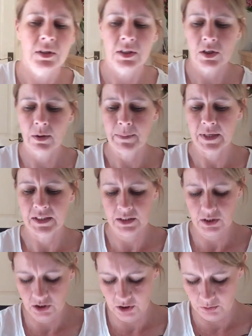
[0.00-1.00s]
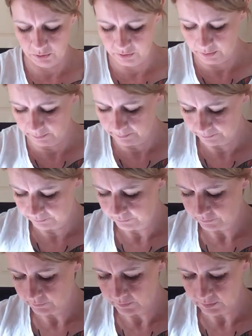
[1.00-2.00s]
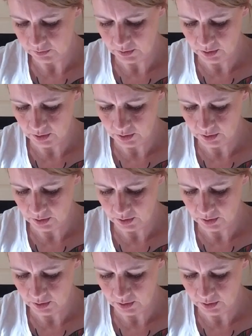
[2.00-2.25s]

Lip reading: there's not masses to do on them. So